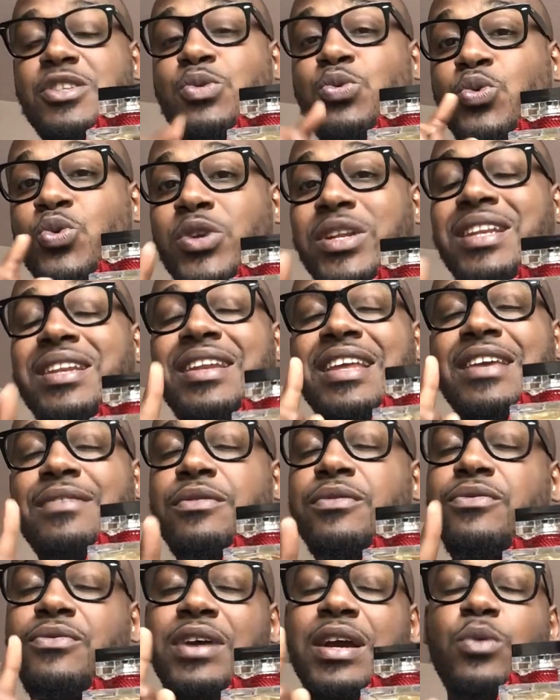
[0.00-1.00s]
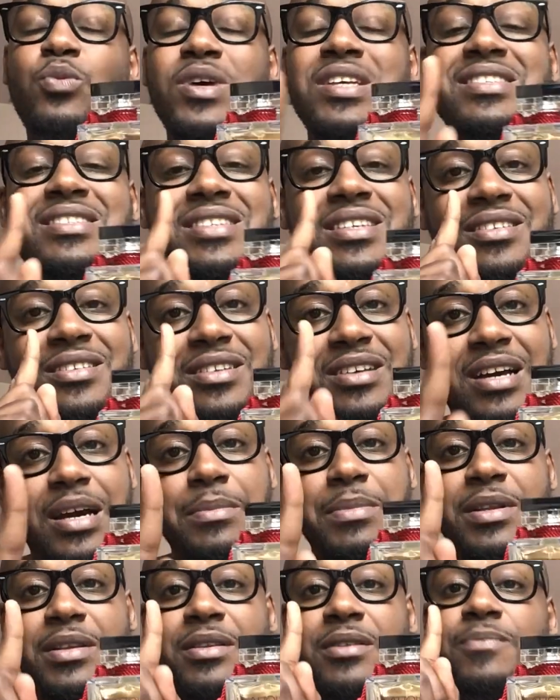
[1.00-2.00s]
You wouldn't even find one single
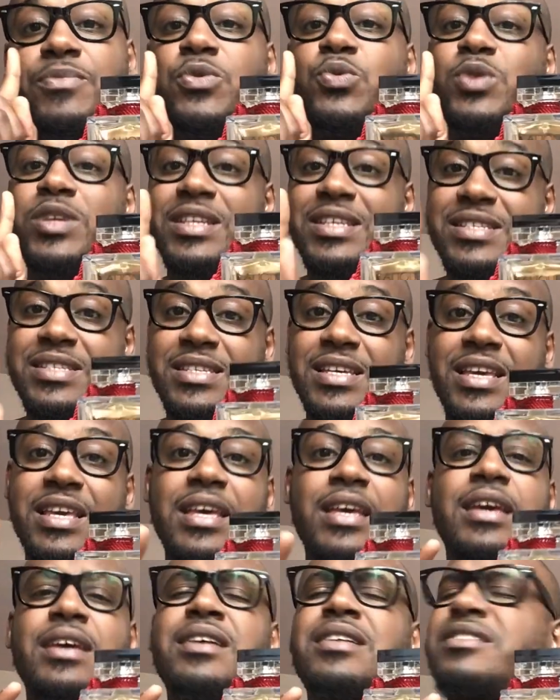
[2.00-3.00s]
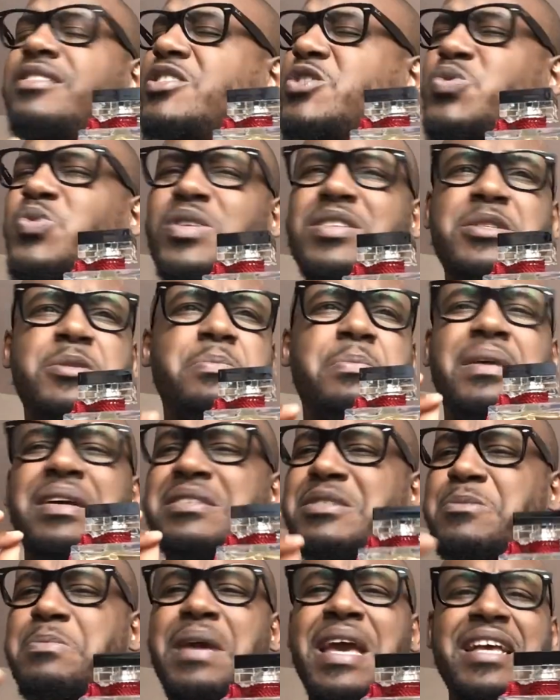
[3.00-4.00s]
comment where they say, this one
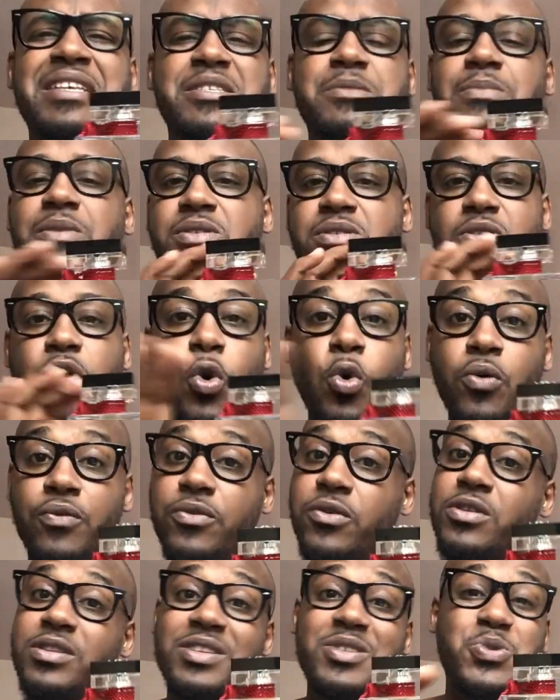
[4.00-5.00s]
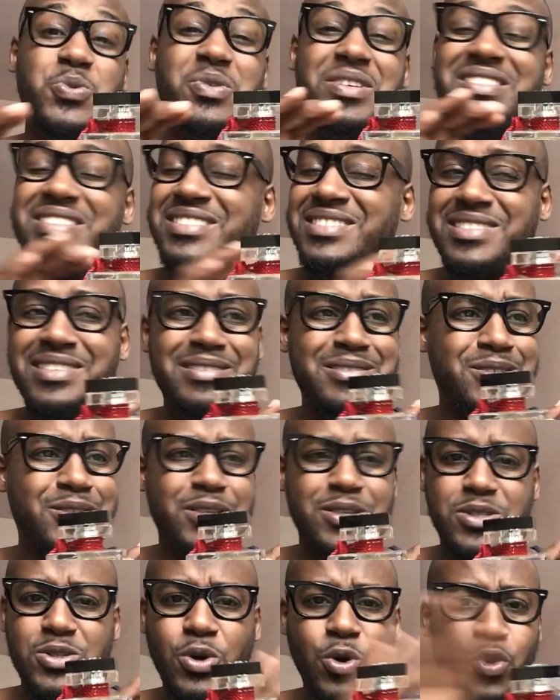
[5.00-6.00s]
smells bad, smells awful, this one is, is,
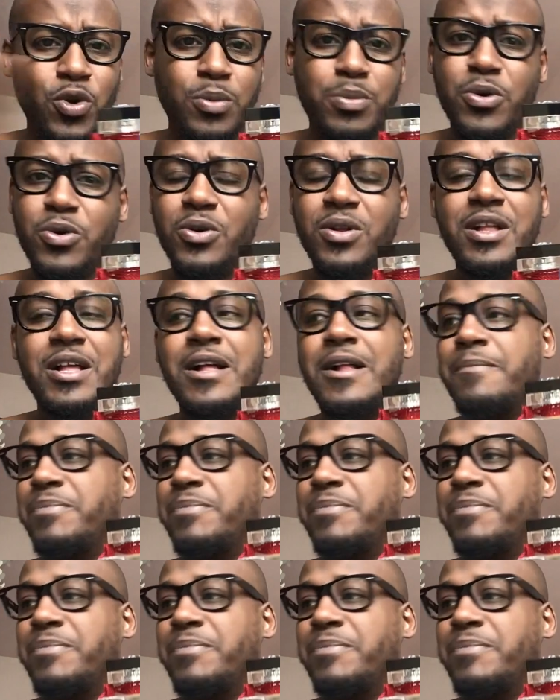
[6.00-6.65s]
is horrible,